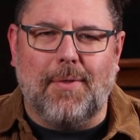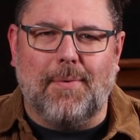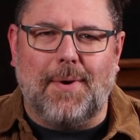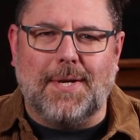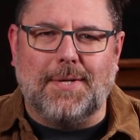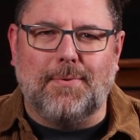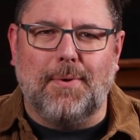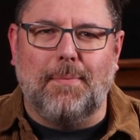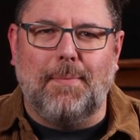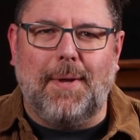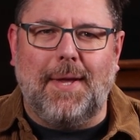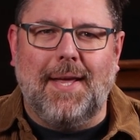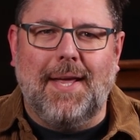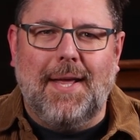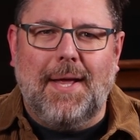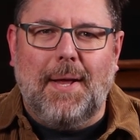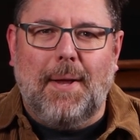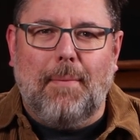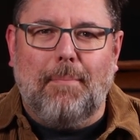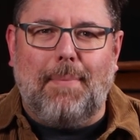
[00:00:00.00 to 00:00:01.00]
Otherwise, we'll be
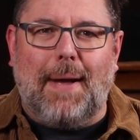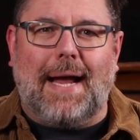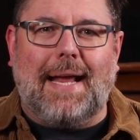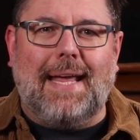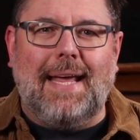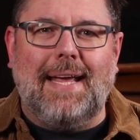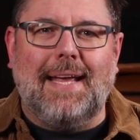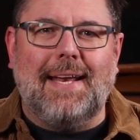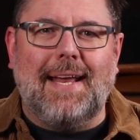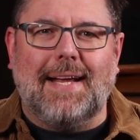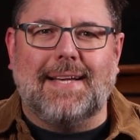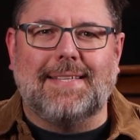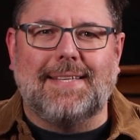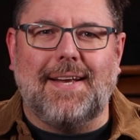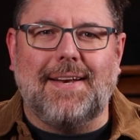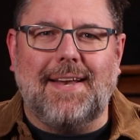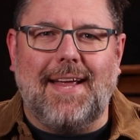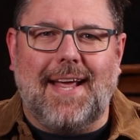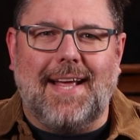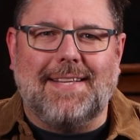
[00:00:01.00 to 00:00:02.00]
back here next
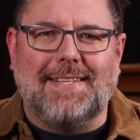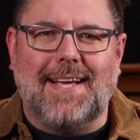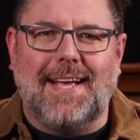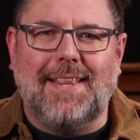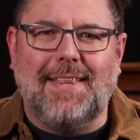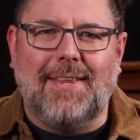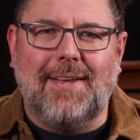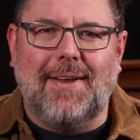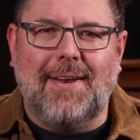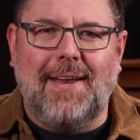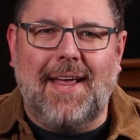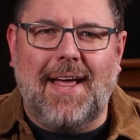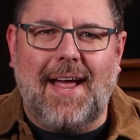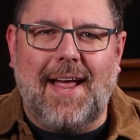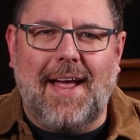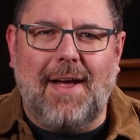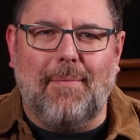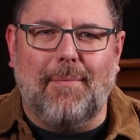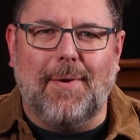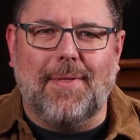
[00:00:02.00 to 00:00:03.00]
Sunday at 10:30
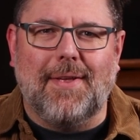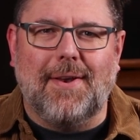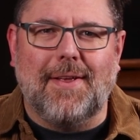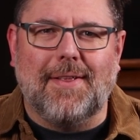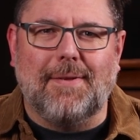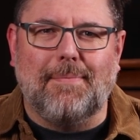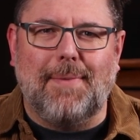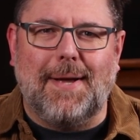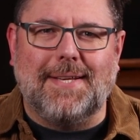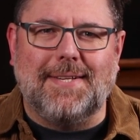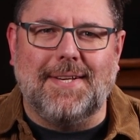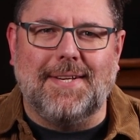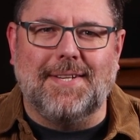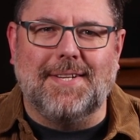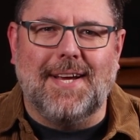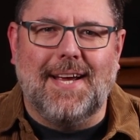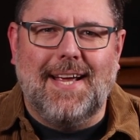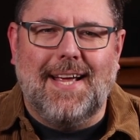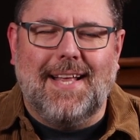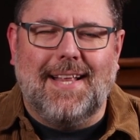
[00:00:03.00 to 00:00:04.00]
a.m. with another
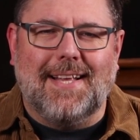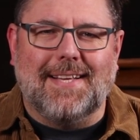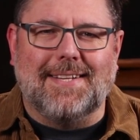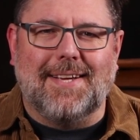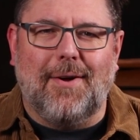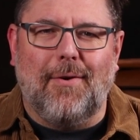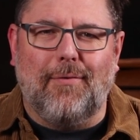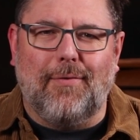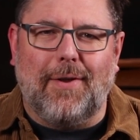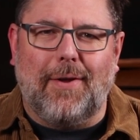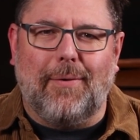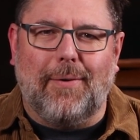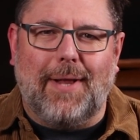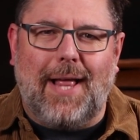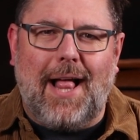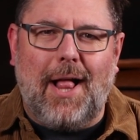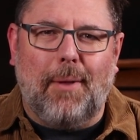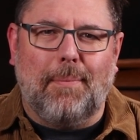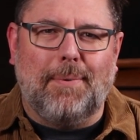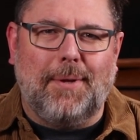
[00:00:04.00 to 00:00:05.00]
message. Hopefully it will
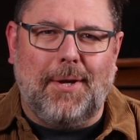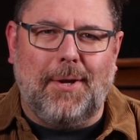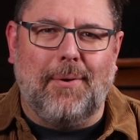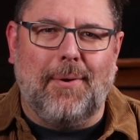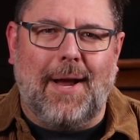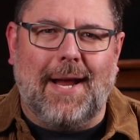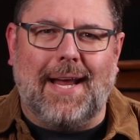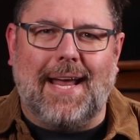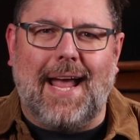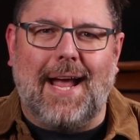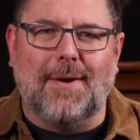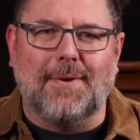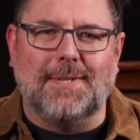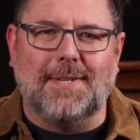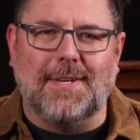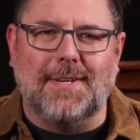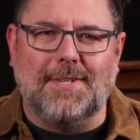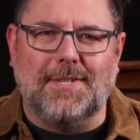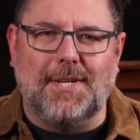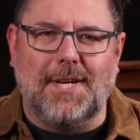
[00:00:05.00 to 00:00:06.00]
help you
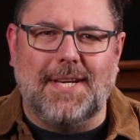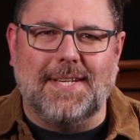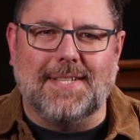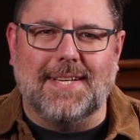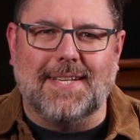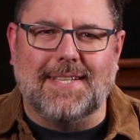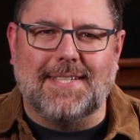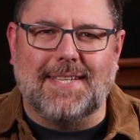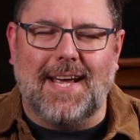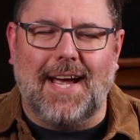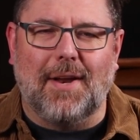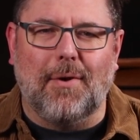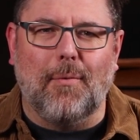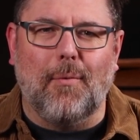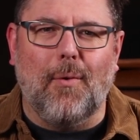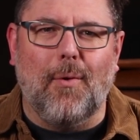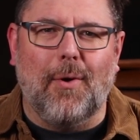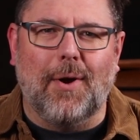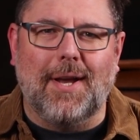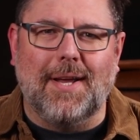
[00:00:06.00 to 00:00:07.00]
encounter Jesus and
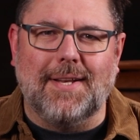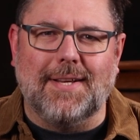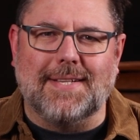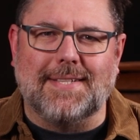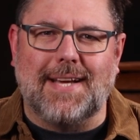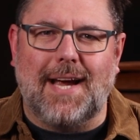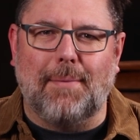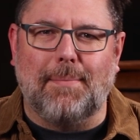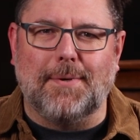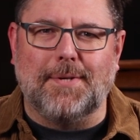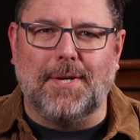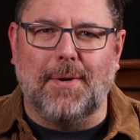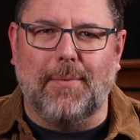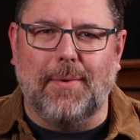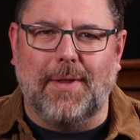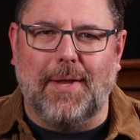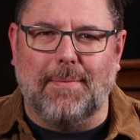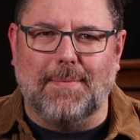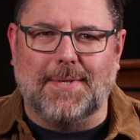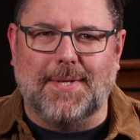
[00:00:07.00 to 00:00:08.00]
walk in discipleship
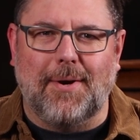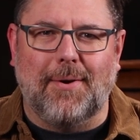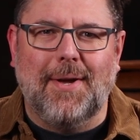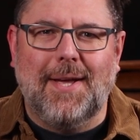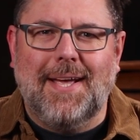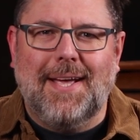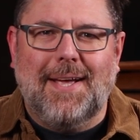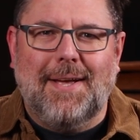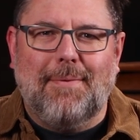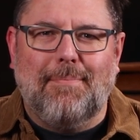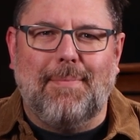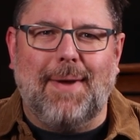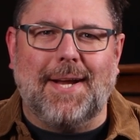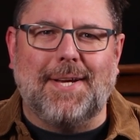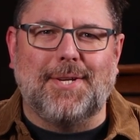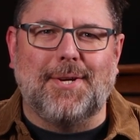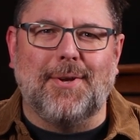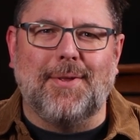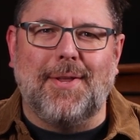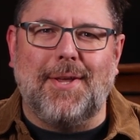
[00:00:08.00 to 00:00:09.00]
with him. So
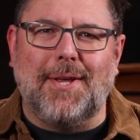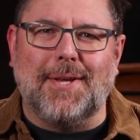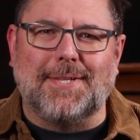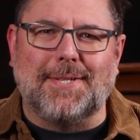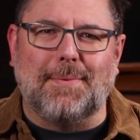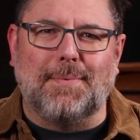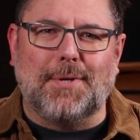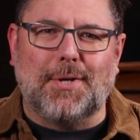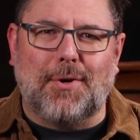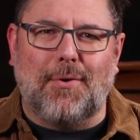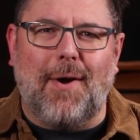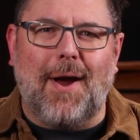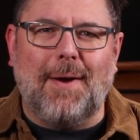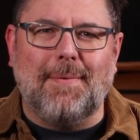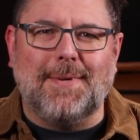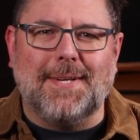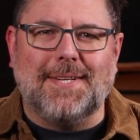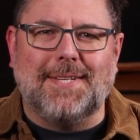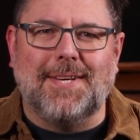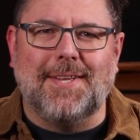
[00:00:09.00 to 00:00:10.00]
make sure that you're
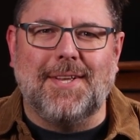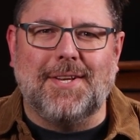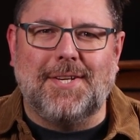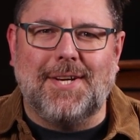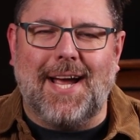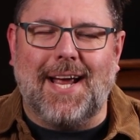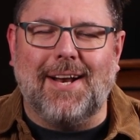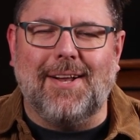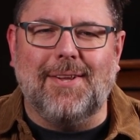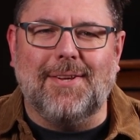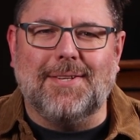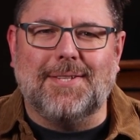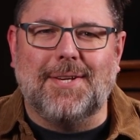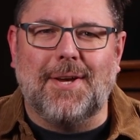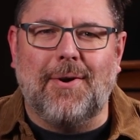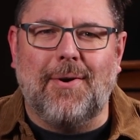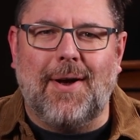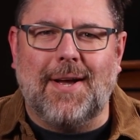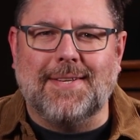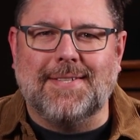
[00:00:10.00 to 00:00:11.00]
subscribed to the channel
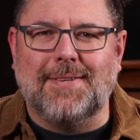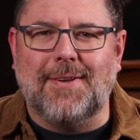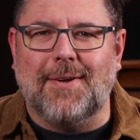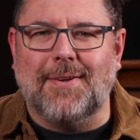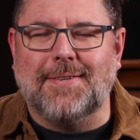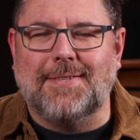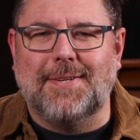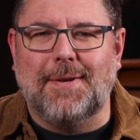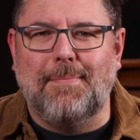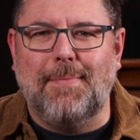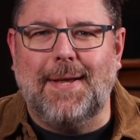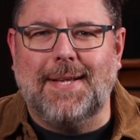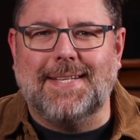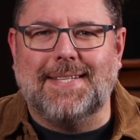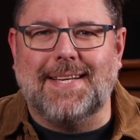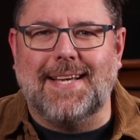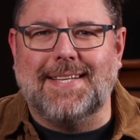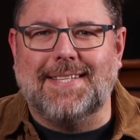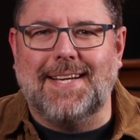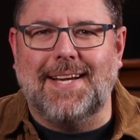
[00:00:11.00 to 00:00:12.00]
so as not to
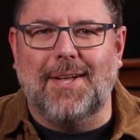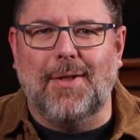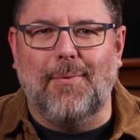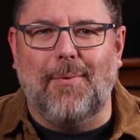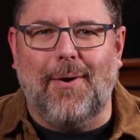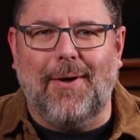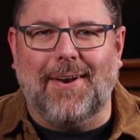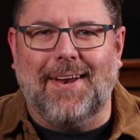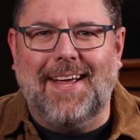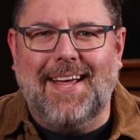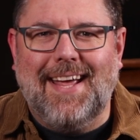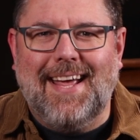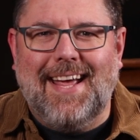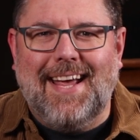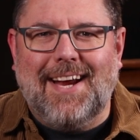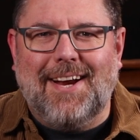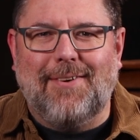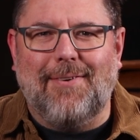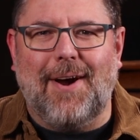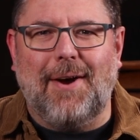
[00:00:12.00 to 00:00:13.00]
miss a single one.
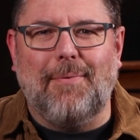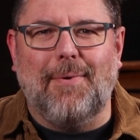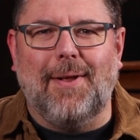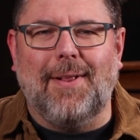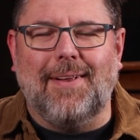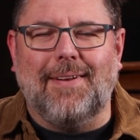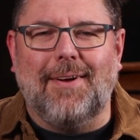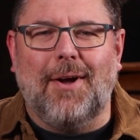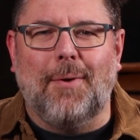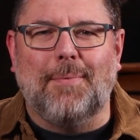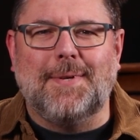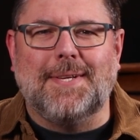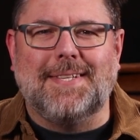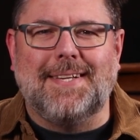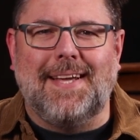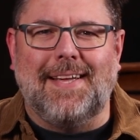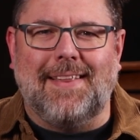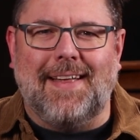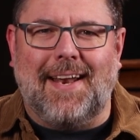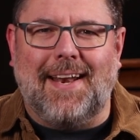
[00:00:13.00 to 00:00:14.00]
Great. Well, hope to
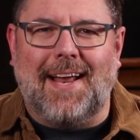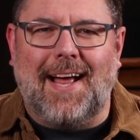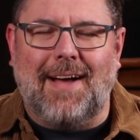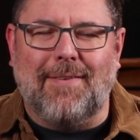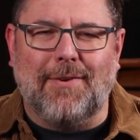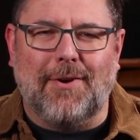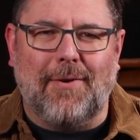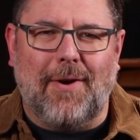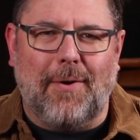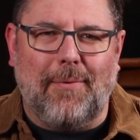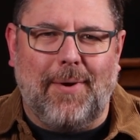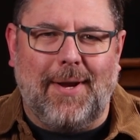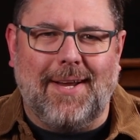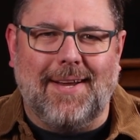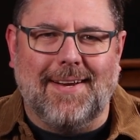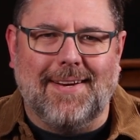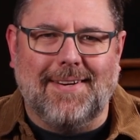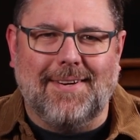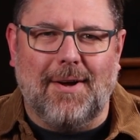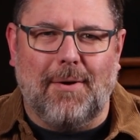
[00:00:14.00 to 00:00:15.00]
see you then. Have a great week.
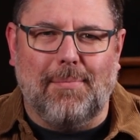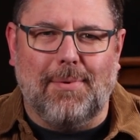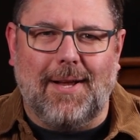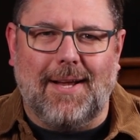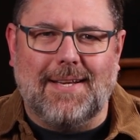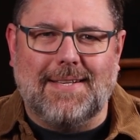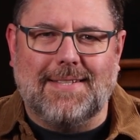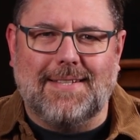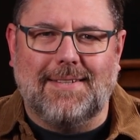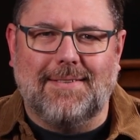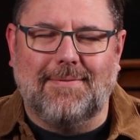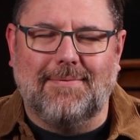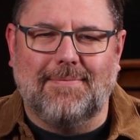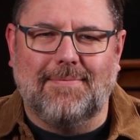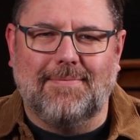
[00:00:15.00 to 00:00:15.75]
God bless.